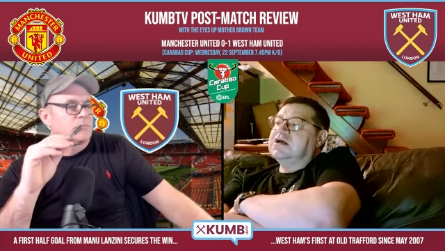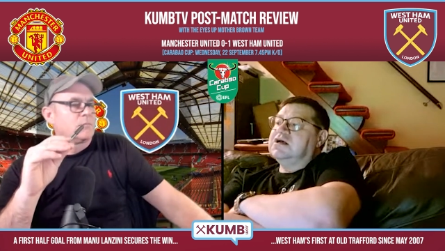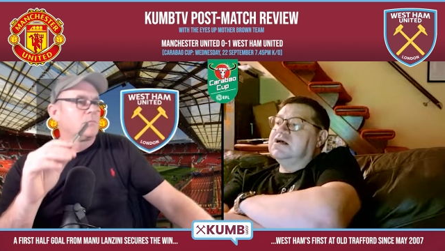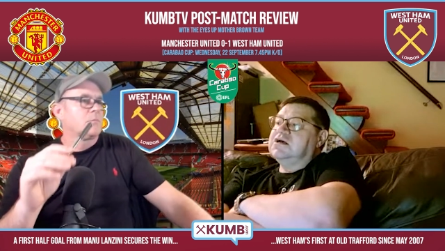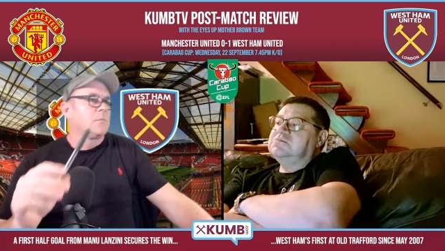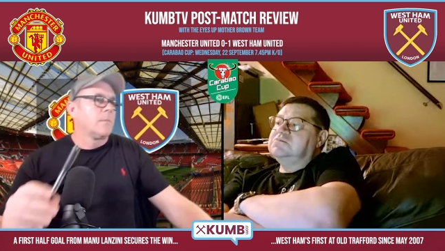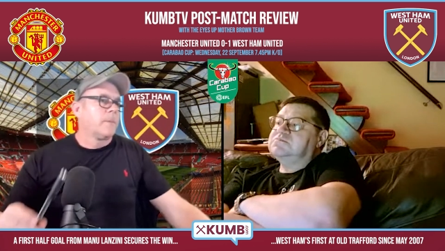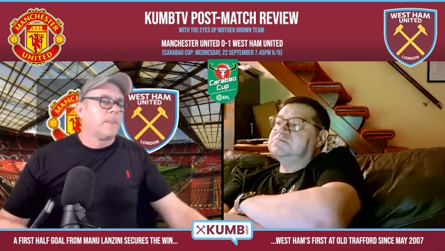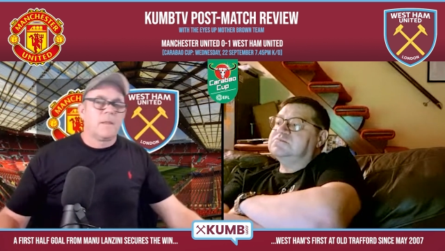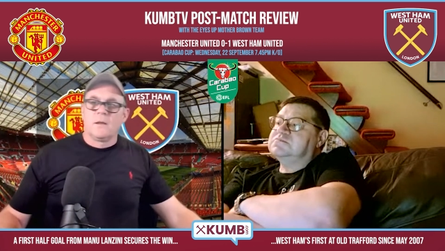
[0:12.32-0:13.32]
Speaker 1: Um,
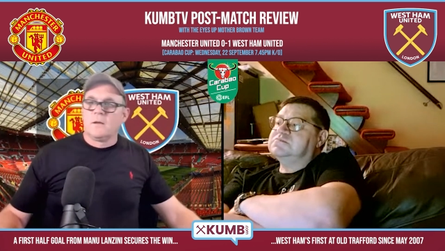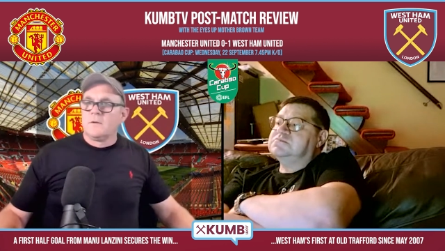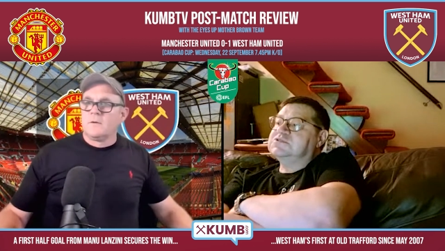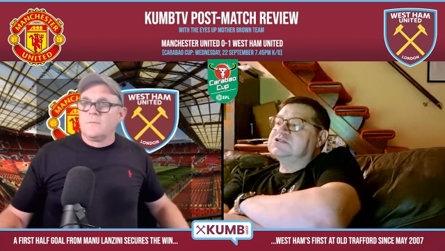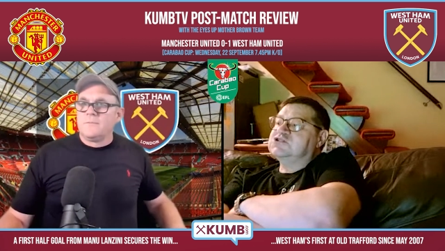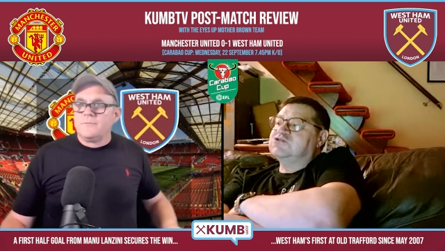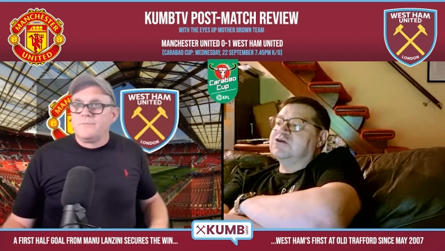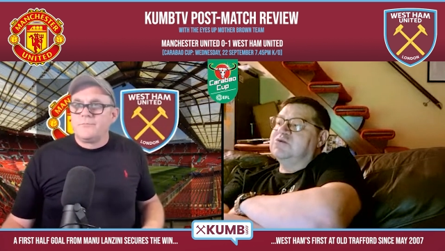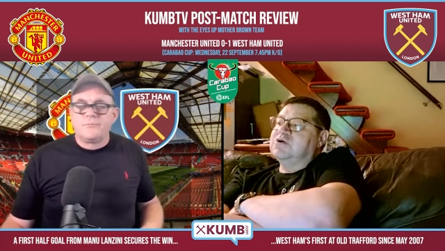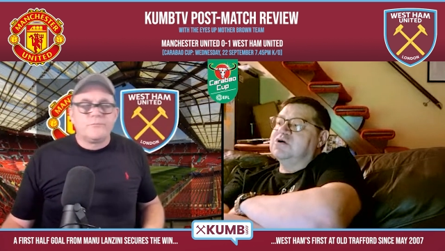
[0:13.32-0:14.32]
just
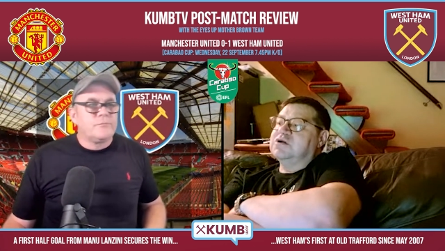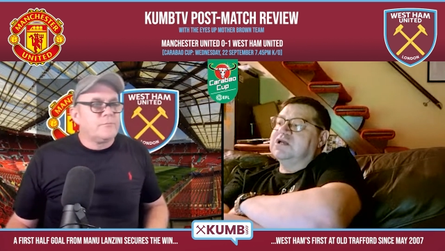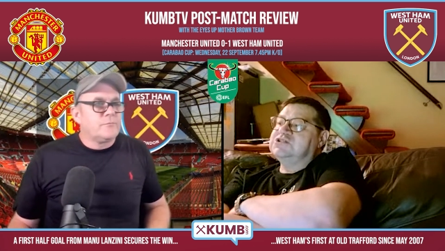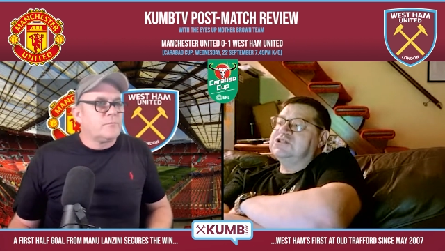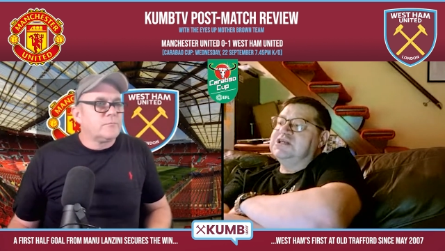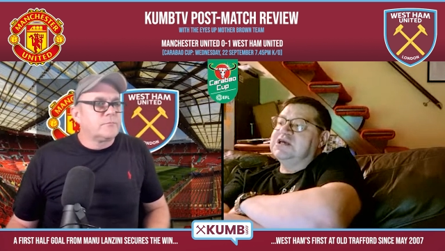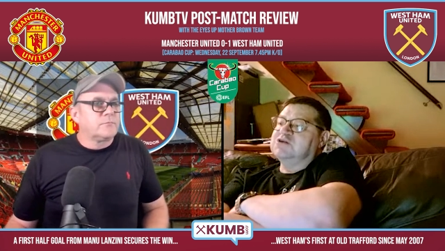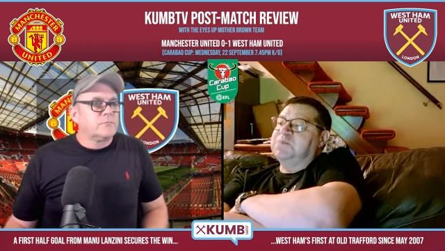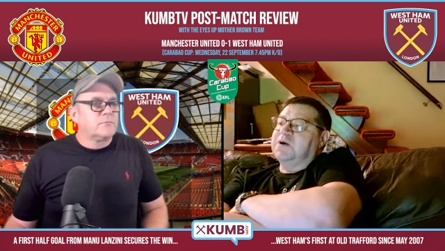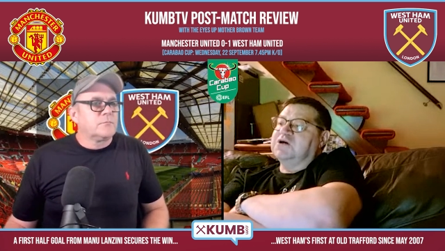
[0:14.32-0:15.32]
trying to work.
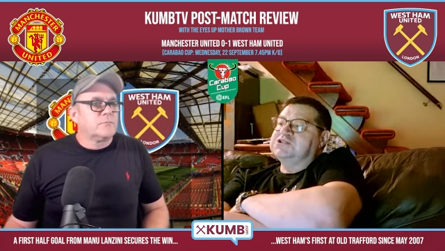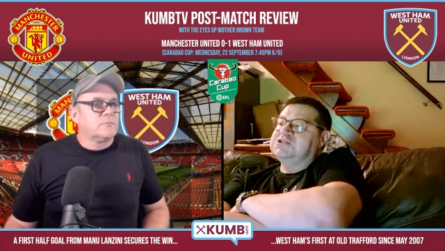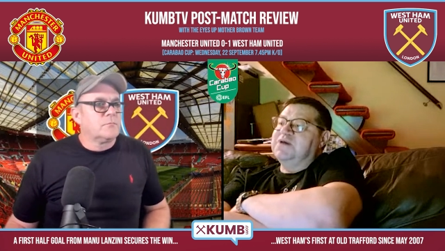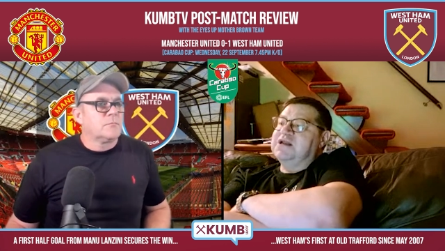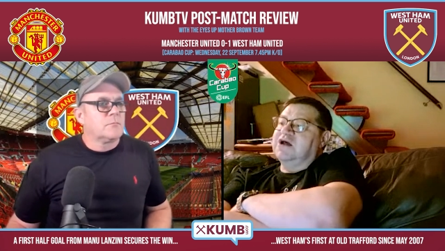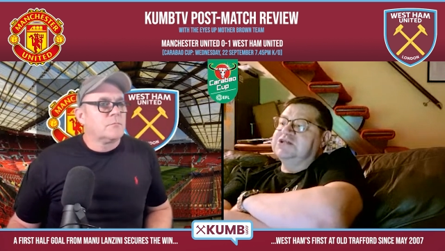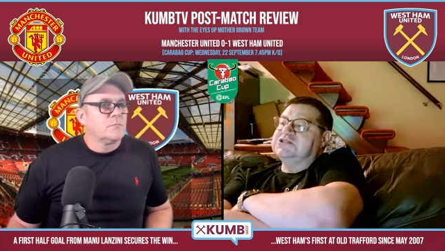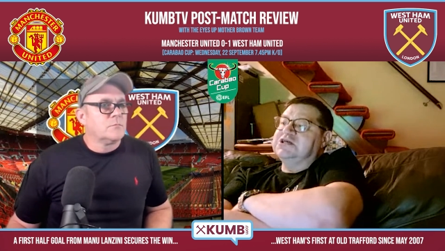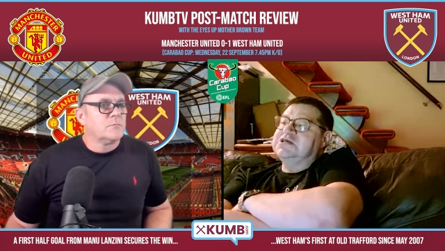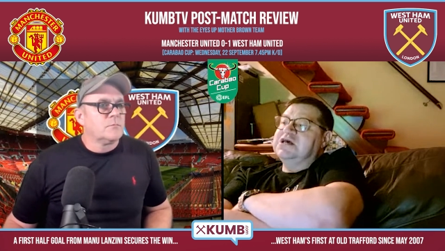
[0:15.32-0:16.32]
Goes past his men
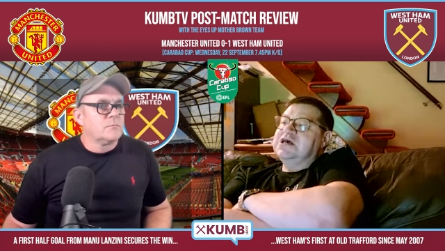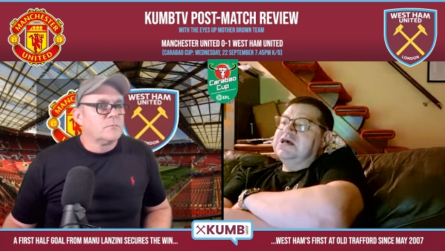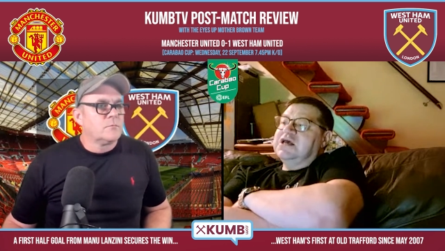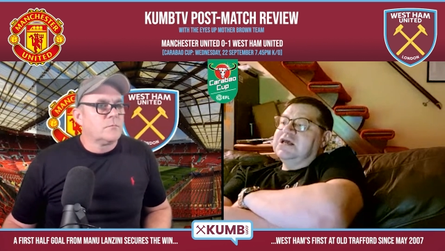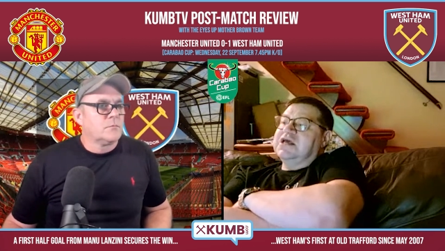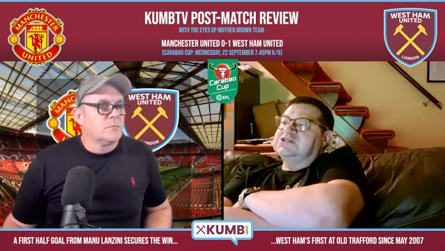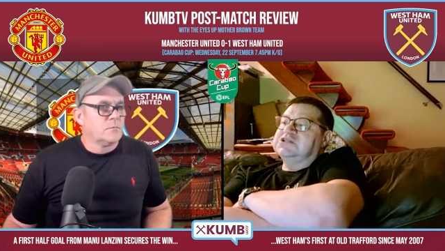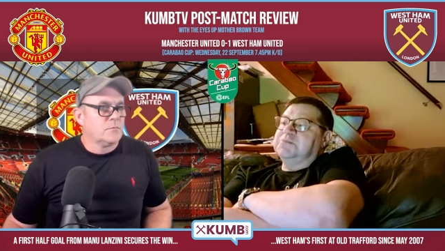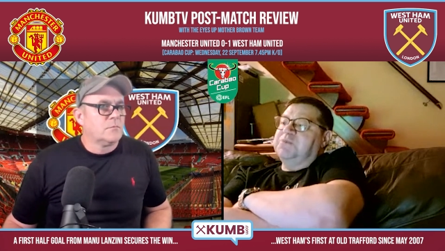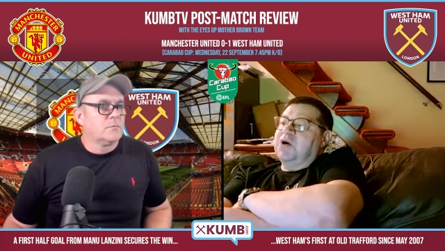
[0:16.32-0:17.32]
nicely. Gets
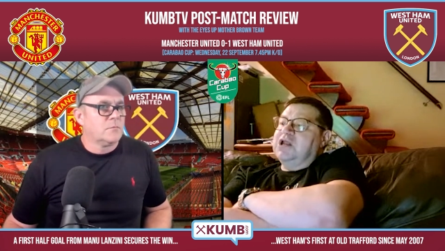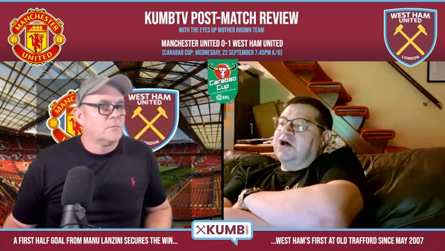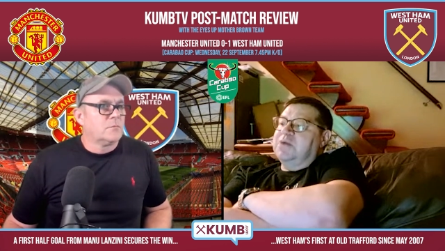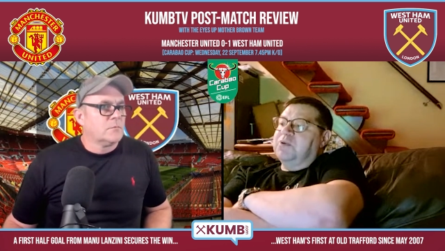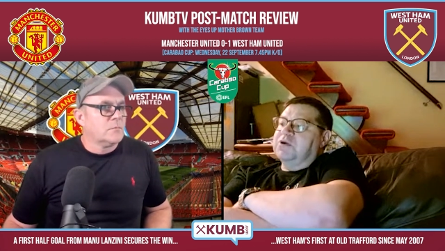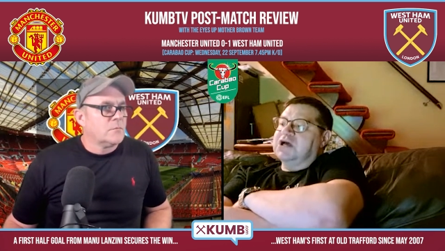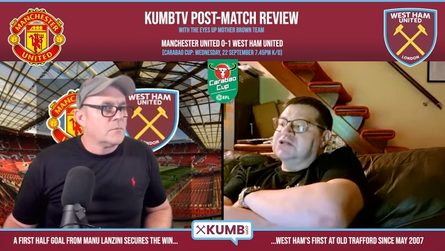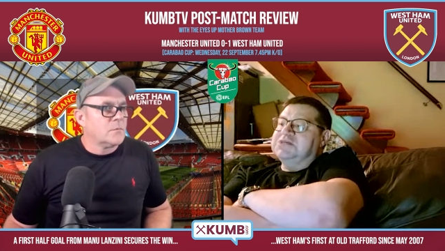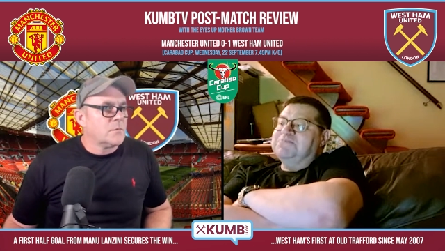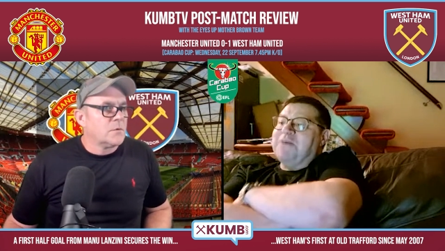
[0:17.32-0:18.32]
to the byline,
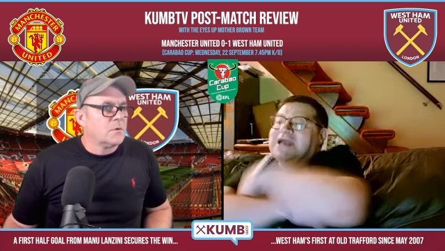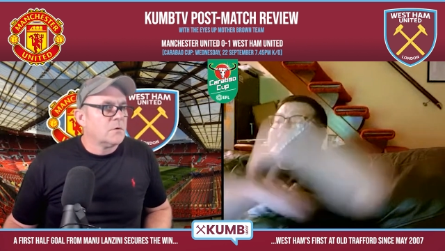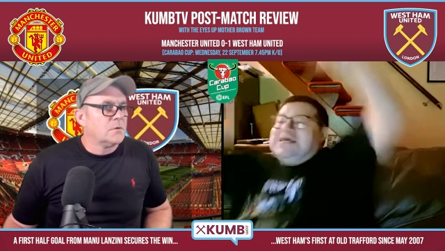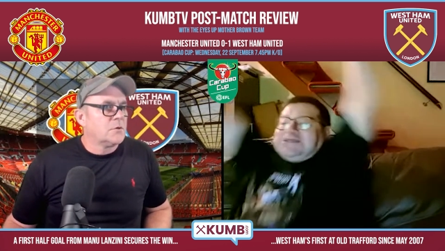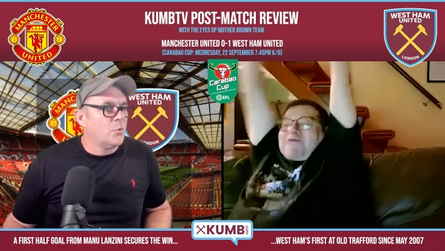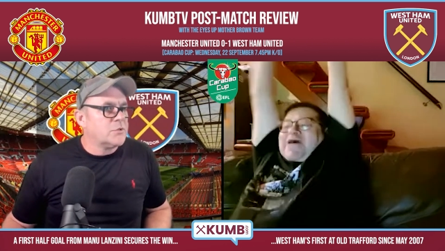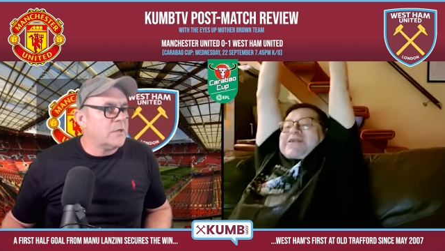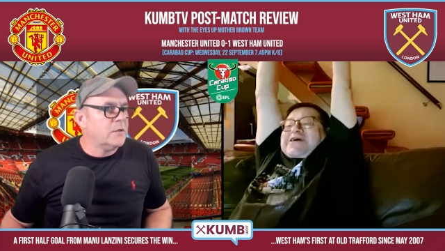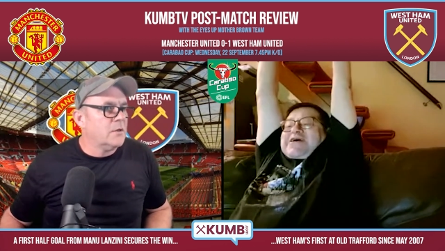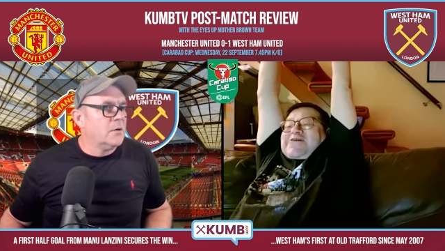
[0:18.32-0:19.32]
cuts it back, and it's
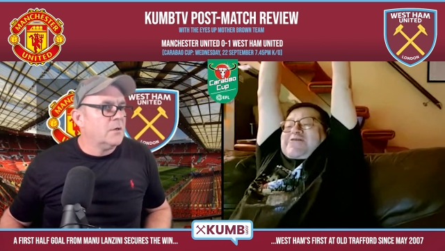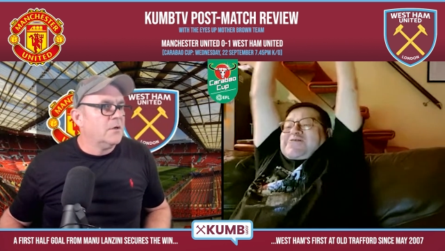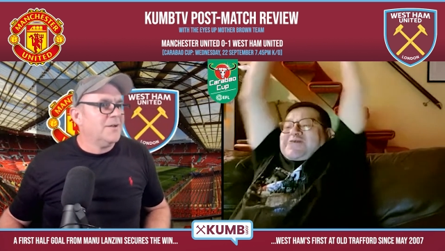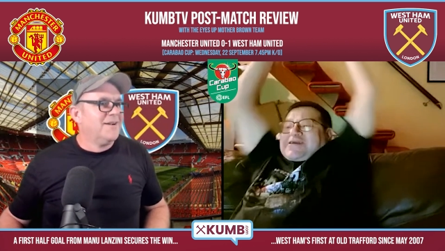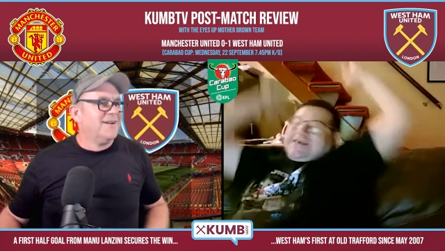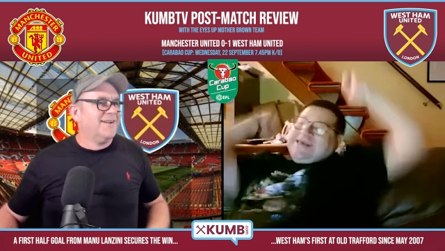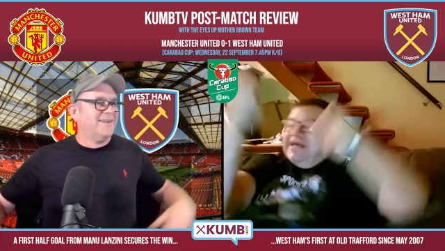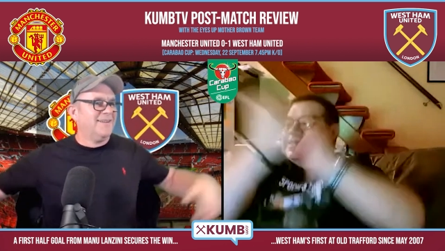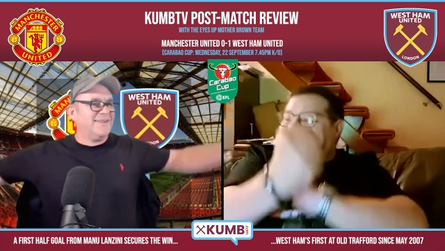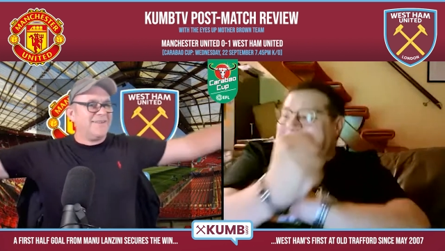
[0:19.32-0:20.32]
1 0.
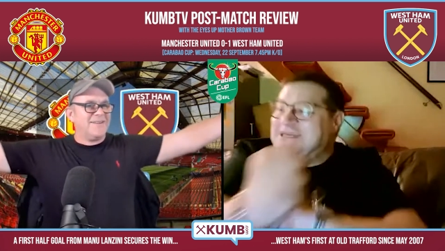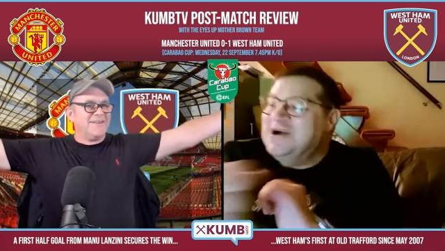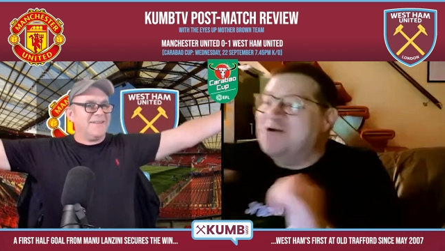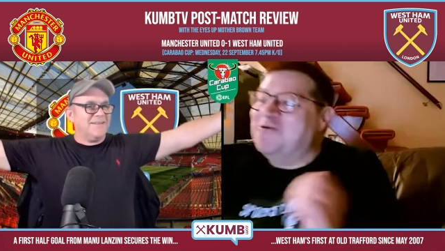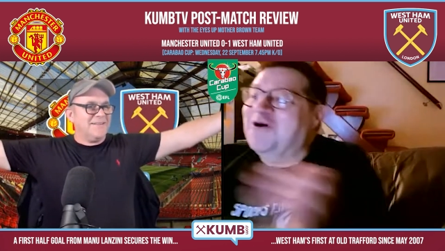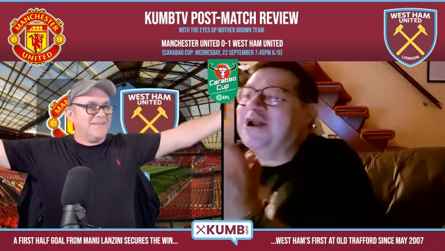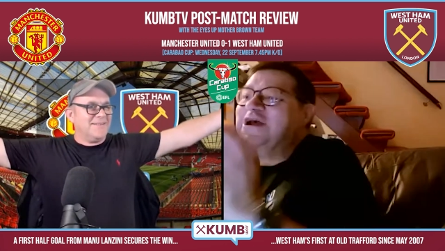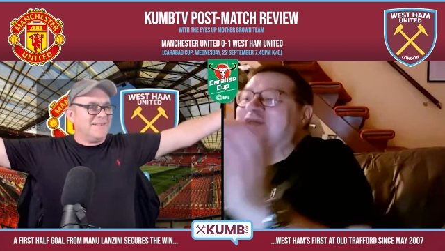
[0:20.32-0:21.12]
Yes! What